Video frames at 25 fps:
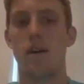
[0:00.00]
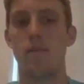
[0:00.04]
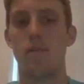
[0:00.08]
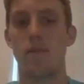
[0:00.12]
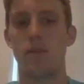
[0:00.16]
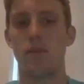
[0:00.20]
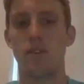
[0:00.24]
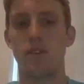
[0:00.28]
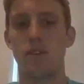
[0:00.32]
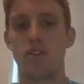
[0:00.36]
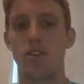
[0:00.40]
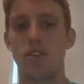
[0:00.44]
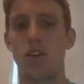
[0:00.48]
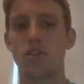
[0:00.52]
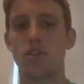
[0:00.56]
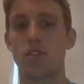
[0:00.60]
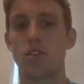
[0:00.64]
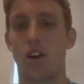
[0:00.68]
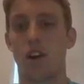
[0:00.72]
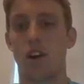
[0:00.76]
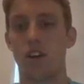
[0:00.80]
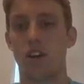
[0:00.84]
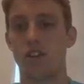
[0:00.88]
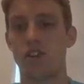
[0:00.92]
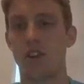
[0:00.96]
The results
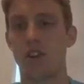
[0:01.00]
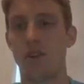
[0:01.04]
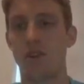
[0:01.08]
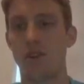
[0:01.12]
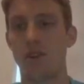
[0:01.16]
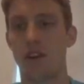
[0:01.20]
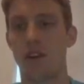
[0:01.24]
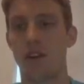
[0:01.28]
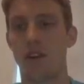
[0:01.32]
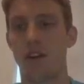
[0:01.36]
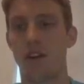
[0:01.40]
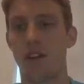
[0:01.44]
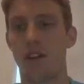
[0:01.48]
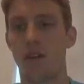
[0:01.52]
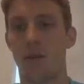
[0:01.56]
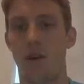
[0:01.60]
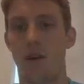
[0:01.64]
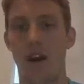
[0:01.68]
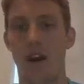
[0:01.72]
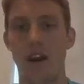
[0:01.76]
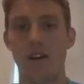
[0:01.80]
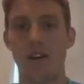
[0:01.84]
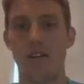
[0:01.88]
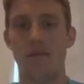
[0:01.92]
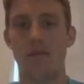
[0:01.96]
are shown here on the
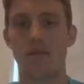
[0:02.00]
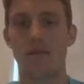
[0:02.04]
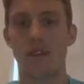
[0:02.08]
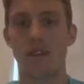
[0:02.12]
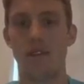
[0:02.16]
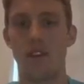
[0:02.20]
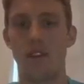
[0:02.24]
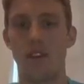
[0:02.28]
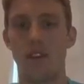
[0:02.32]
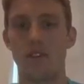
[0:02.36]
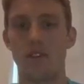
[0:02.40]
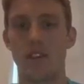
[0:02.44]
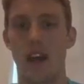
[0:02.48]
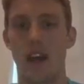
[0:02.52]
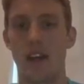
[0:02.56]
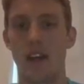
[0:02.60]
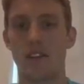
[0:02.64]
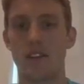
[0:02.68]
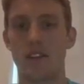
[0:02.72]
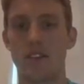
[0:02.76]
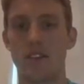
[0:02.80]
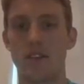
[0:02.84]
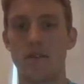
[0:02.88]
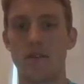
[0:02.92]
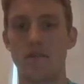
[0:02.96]
right of those
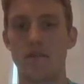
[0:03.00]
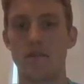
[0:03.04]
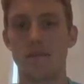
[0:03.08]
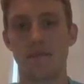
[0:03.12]
tests.